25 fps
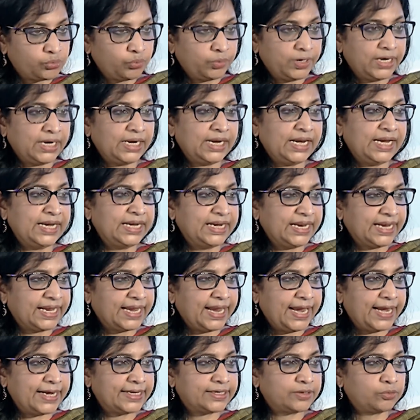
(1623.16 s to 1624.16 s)
will
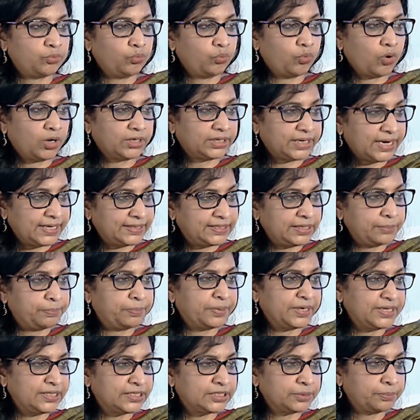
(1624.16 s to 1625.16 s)
indicate what are the
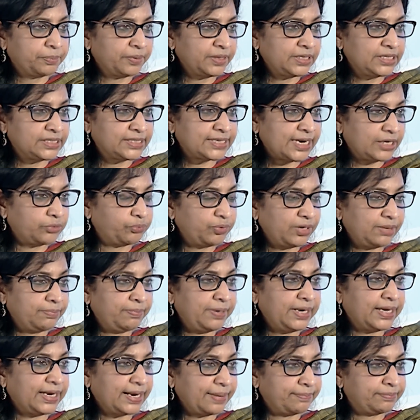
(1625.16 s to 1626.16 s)
principles that will
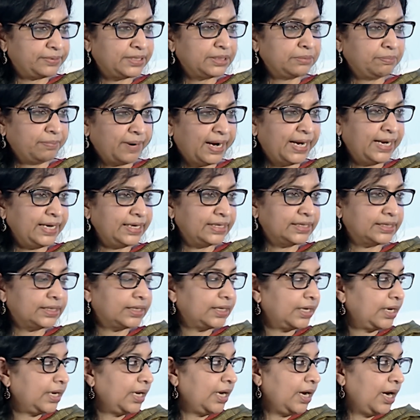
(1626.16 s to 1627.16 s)
be kept in mind
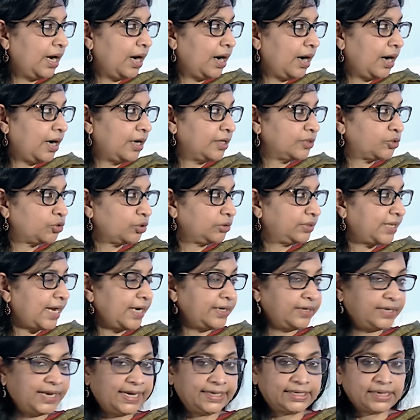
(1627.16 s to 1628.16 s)
so
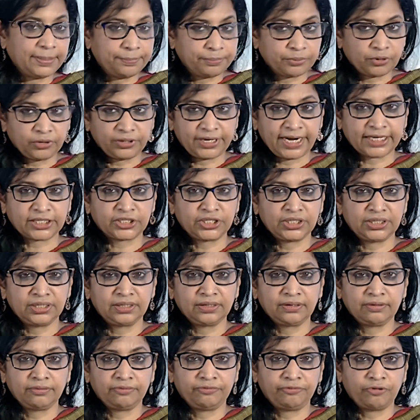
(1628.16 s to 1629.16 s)
that data
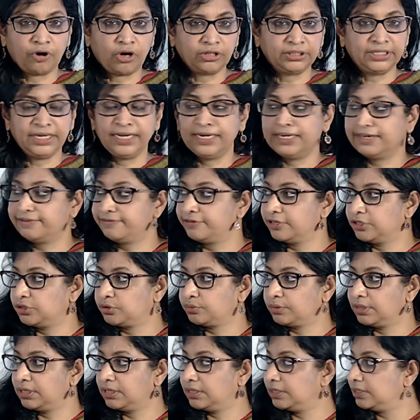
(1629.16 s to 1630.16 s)
protection for the
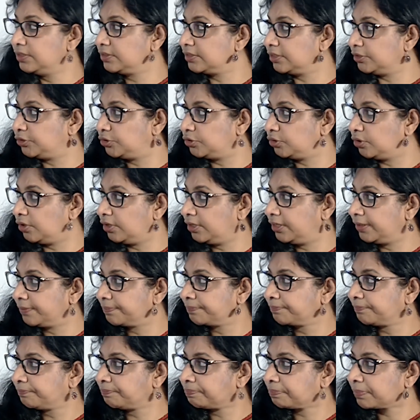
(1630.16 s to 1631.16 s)
individual is assured.
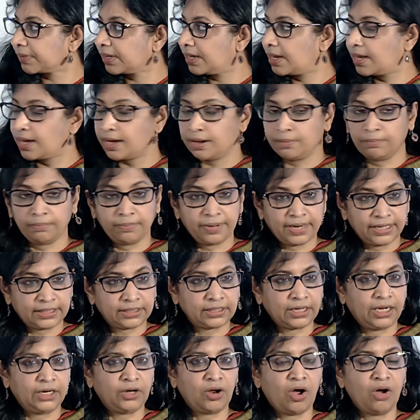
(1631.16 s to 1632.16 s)
But
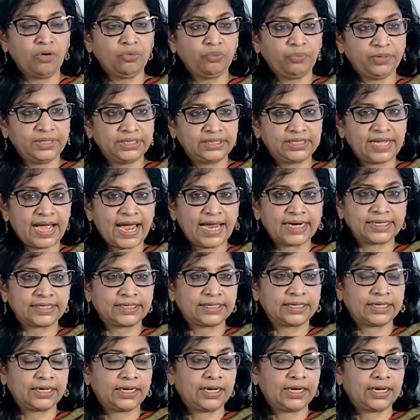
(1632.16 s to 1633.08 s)
along with that,